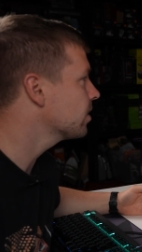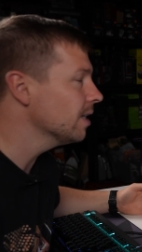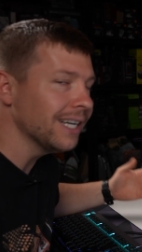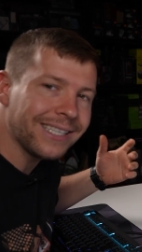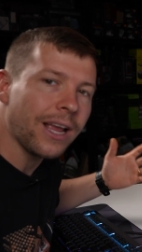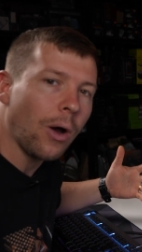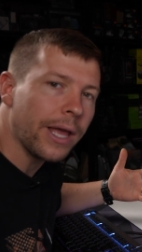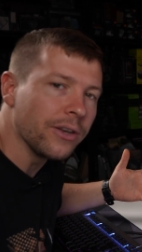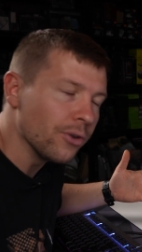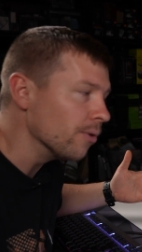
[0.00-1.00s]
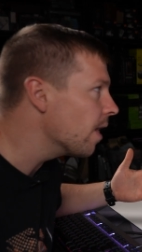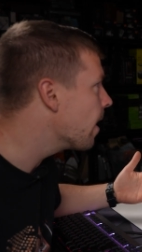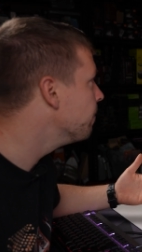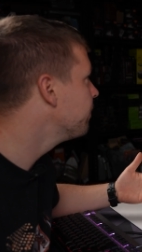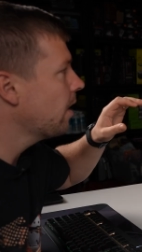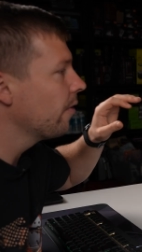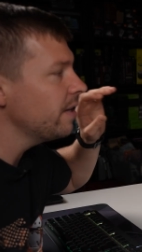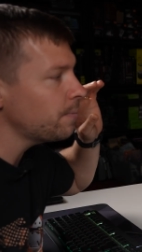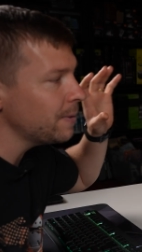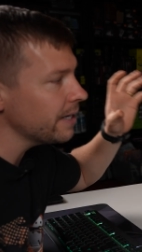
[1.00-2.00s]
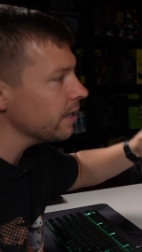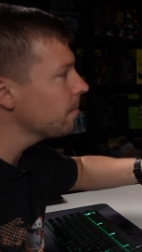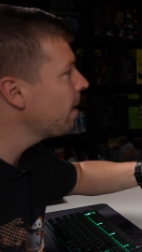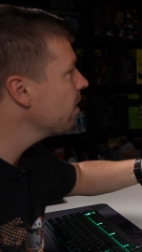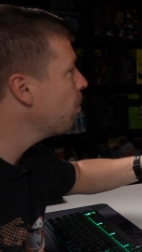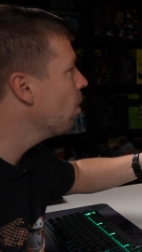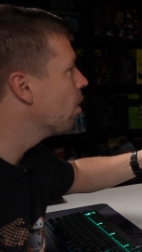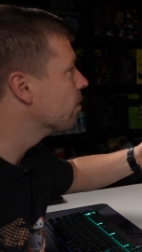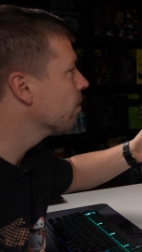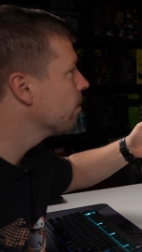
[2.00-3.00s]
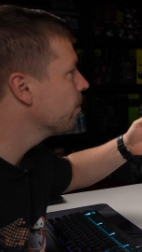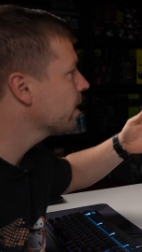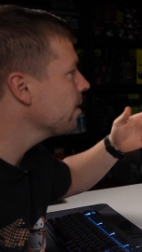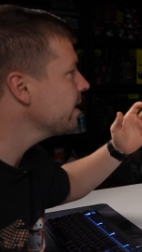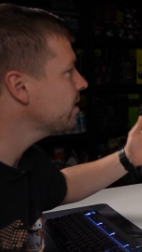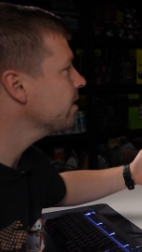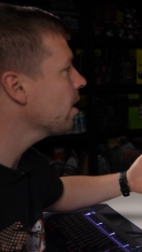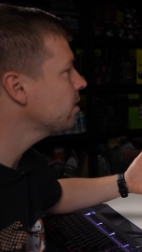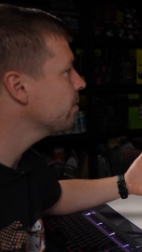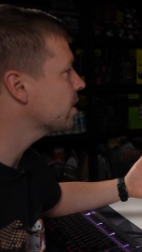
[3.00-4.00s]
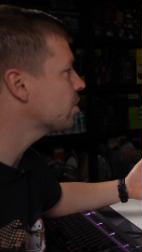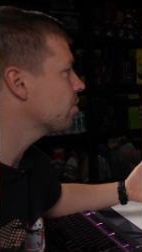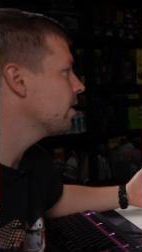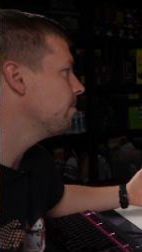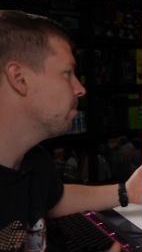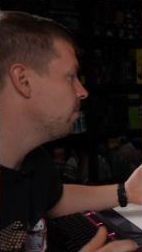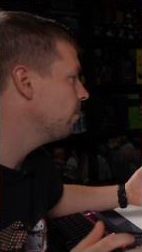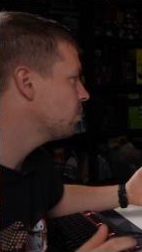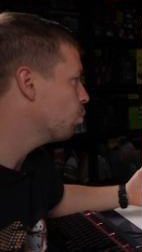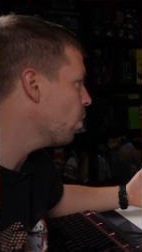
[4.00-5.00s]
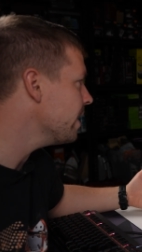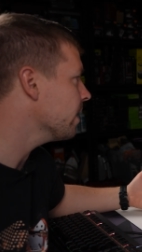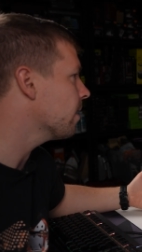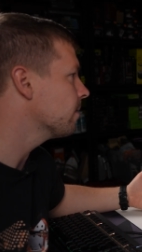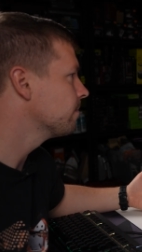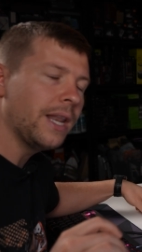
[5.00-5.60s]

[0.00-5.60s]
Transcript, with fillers: So let's go ahead and do that. Now on this particular motherboard, we're going to go to Extreme Tweaker.